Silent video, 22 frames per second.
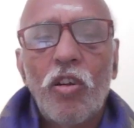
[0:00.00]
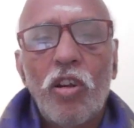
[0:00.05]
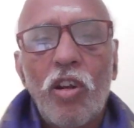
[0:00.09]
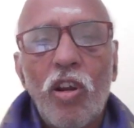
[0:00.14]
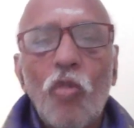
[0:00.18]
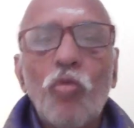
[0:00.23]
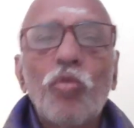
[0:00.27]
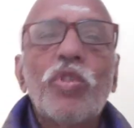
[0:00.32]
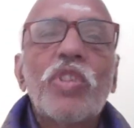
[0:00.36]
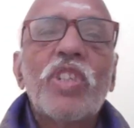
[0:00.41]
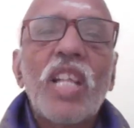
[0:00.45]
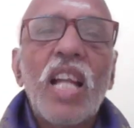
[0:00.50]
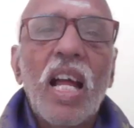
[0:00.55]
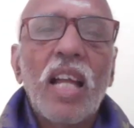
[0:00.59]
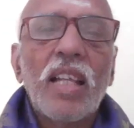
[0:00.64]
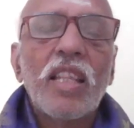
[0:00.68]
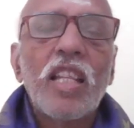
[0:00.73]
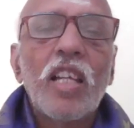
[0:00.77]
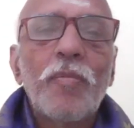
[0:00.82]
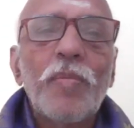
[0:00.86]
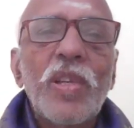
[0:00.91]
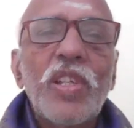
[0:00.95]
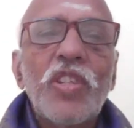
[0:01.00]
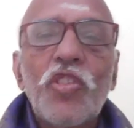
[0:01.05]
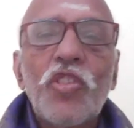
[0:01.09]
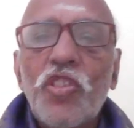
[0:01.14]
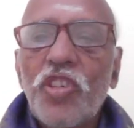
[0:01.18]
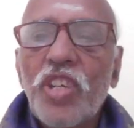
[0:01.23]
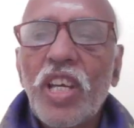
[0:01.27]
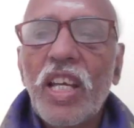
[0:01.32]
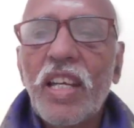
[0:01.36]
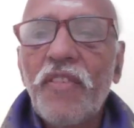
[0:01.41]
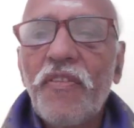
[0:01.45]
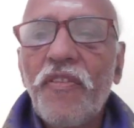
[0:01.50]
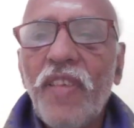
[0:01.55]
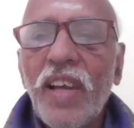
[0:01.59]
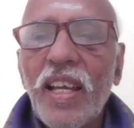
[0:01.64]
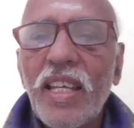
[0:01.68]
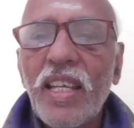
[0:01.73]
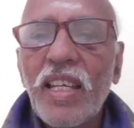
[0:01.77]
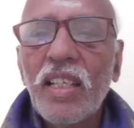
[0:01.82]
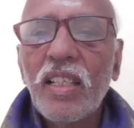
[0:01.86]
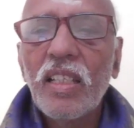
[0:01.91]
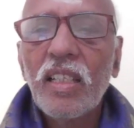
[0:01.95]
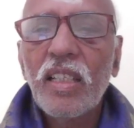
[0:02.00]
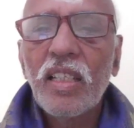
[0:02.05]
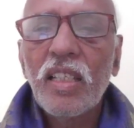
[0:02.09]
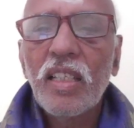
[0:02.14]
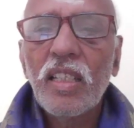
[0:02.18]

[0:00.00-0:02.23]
Raudra, that means terrifying,